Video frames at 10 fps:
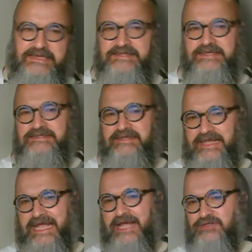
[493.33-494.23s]
You see, to
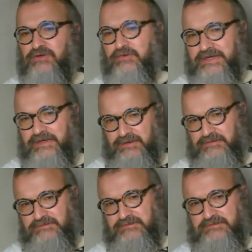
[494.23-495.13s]
the casual
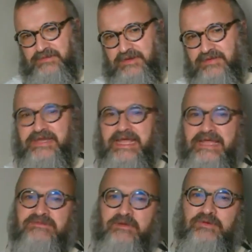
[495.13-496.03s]
reader, the
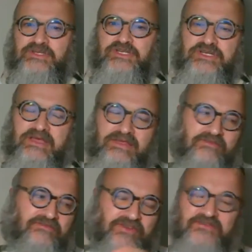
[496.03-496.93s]
names at which
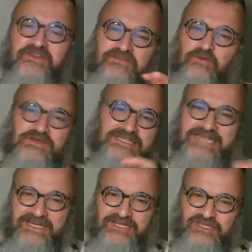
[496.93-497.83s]
the 54
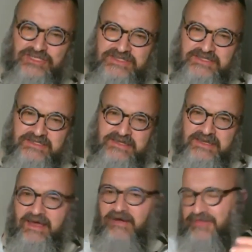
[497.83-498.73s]
sections
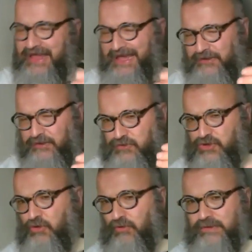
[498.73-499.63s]
of the annual
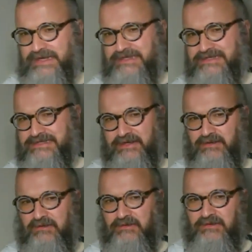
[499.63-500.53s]
Torah reading
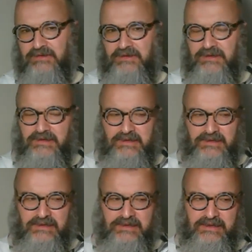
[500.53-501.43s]
cycle,
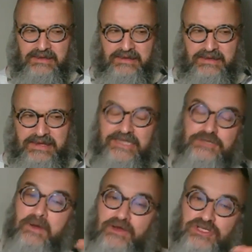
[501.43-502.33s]

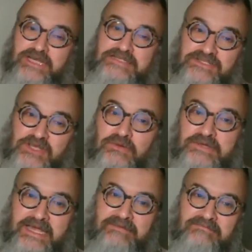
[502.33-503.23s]
each parsha has its
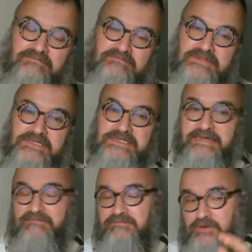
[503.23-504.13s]
own name,
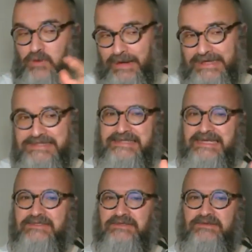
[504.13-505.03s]
seem quite
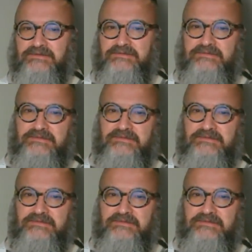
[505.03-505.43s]
incidental.